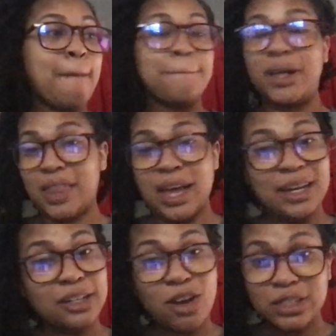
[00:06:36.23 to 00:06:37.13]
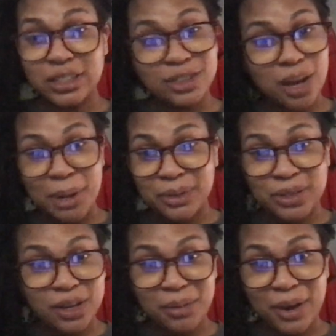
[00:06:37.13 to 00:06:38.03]
But that call center job I was
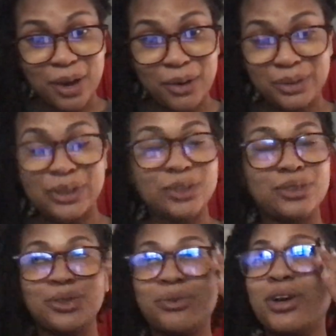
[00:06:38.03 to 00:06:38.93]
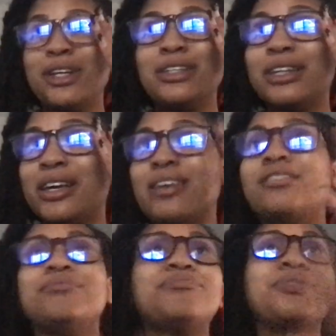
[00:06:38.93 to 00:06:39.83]
talking about, the, the one that
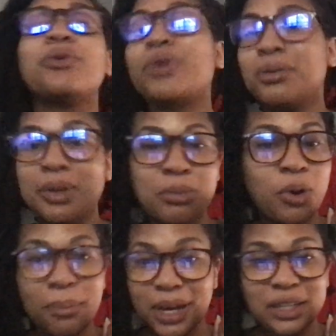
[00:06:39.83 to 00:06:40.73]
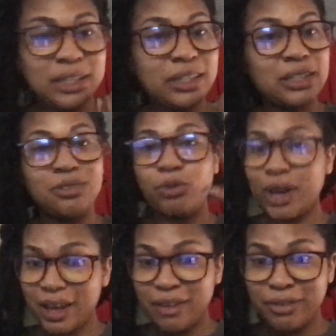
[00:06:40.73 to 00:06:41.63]
it would have been more money and
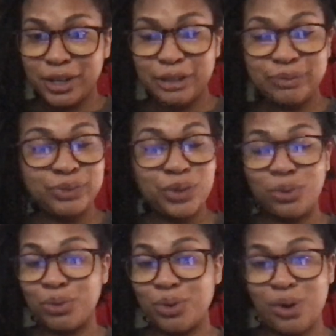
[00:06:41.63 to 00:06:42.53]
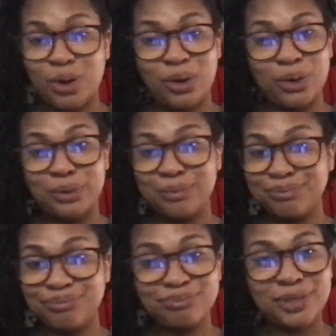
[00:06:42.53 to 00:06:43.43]
whatever, girl,
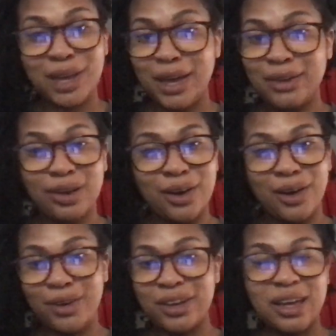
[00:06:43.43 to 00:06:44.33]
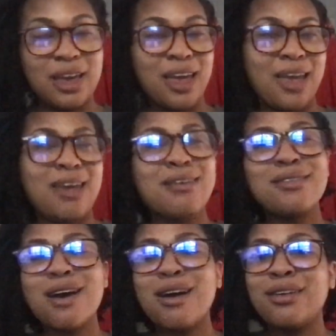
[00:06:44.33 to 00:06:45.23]
hell no. Hell
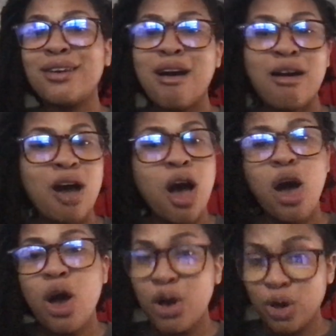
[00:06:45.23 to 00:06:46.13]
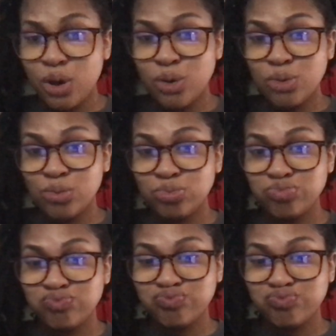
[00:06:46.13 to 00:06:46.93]
no. Uh-oh.